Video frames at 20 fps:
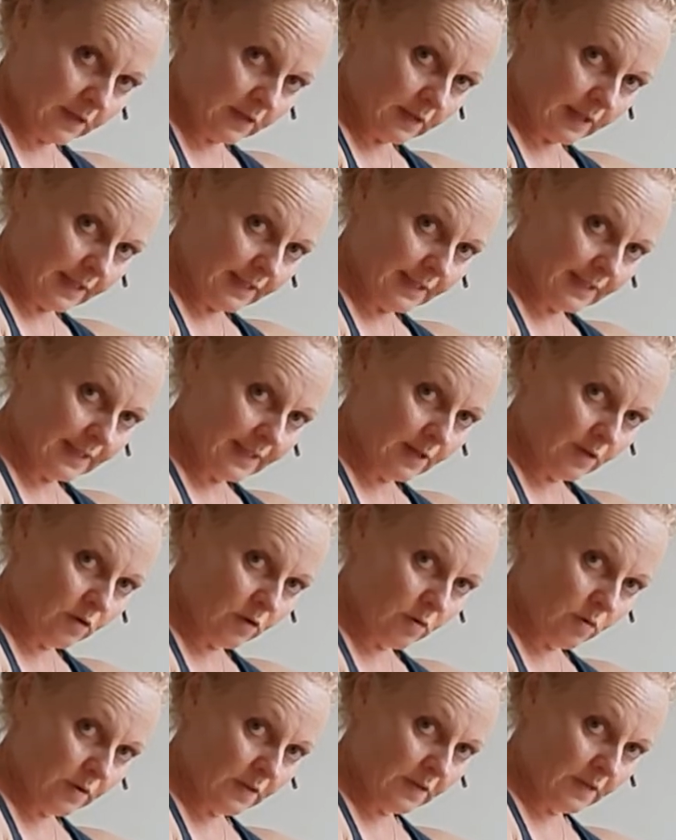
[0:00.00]
That's
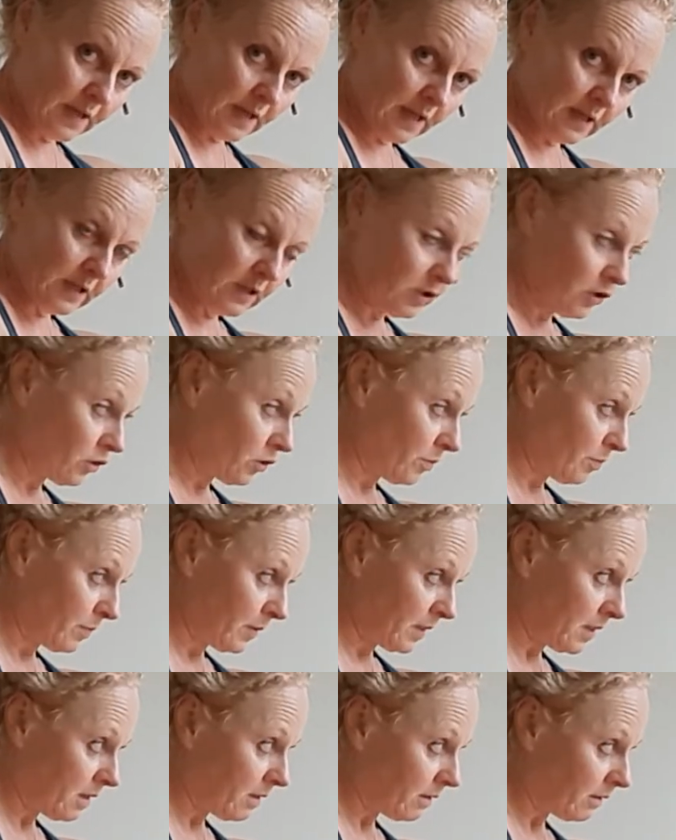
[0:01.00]
0, I
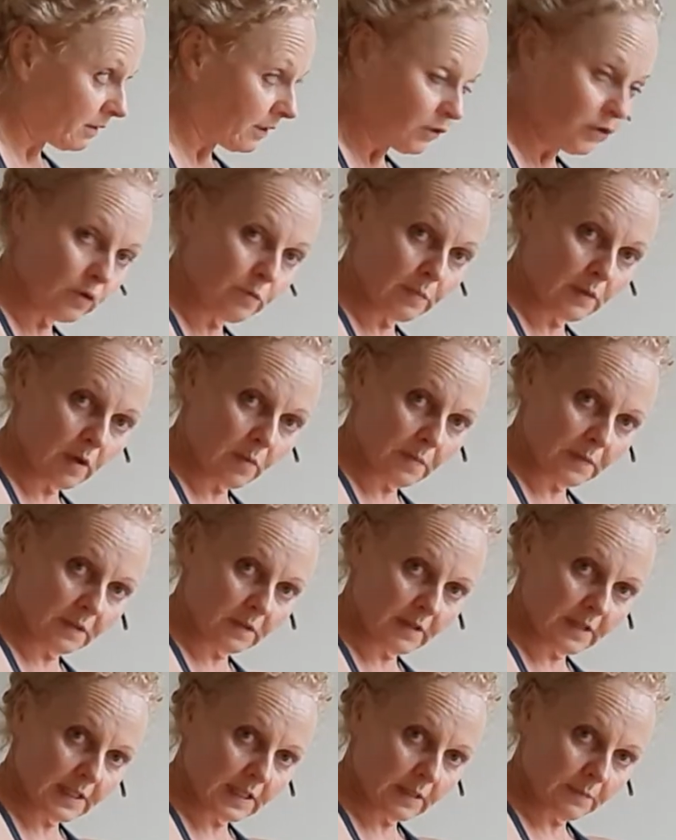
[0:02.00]
should be up at
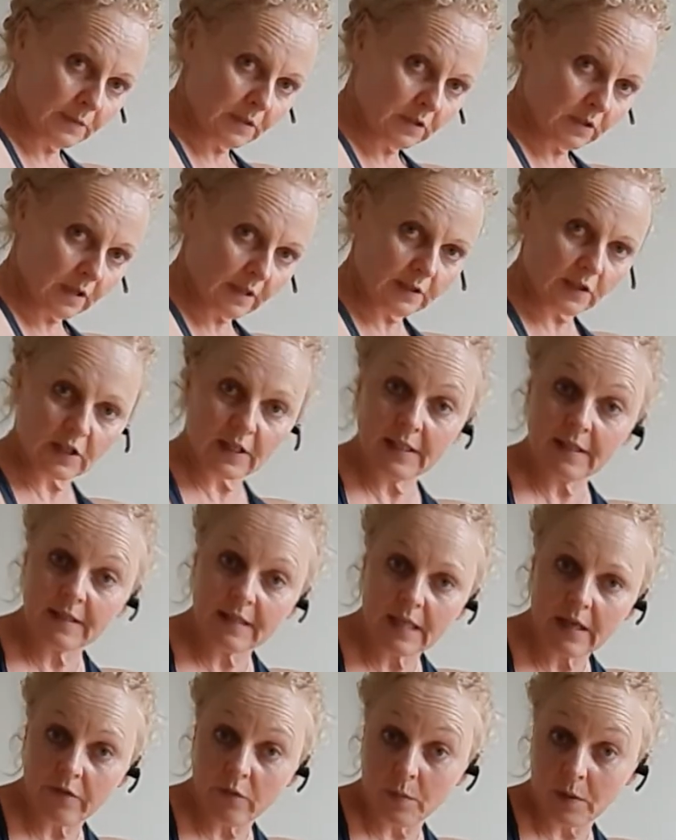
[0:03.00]
90, but as you can
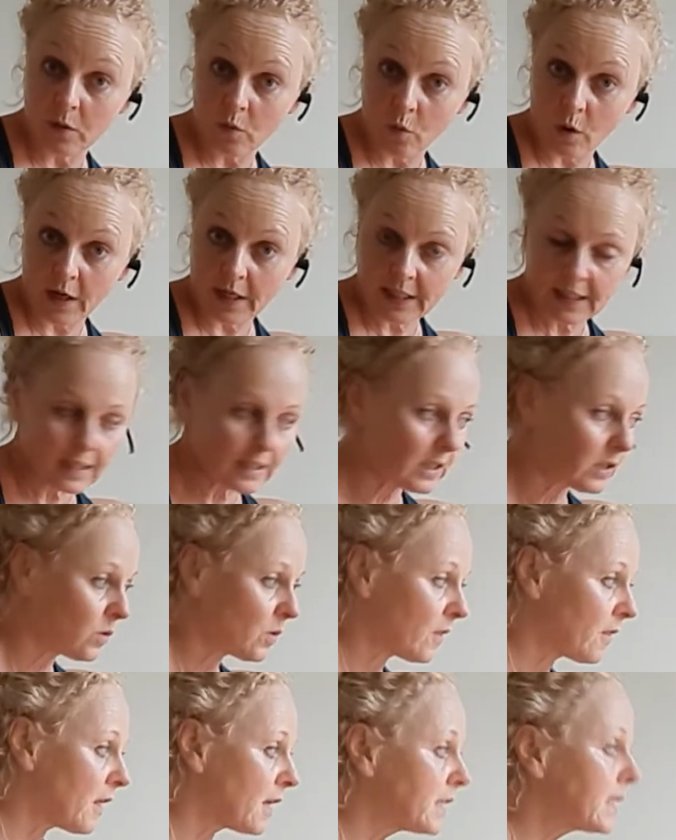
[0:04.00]
see I have a bit of work to do
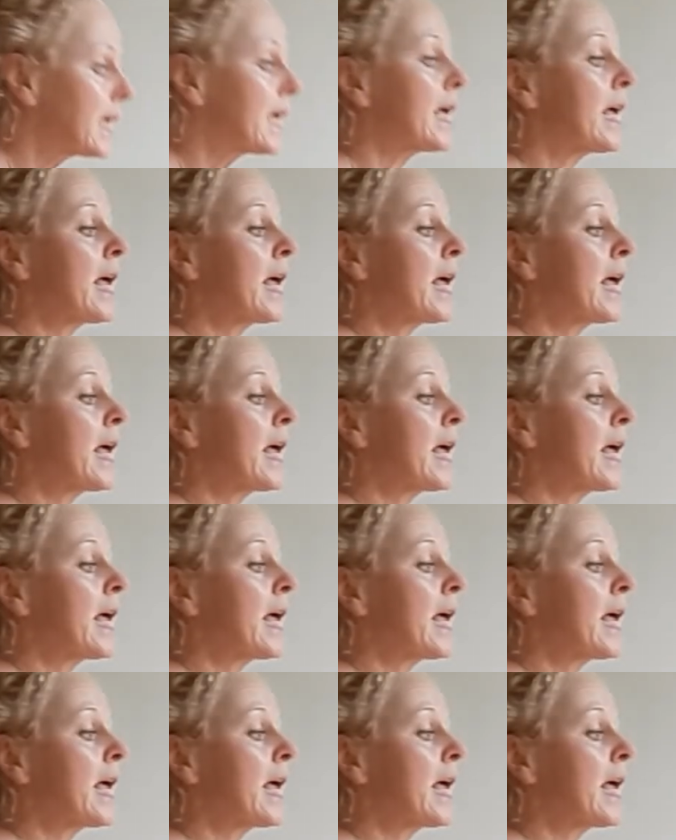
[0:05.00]
on that.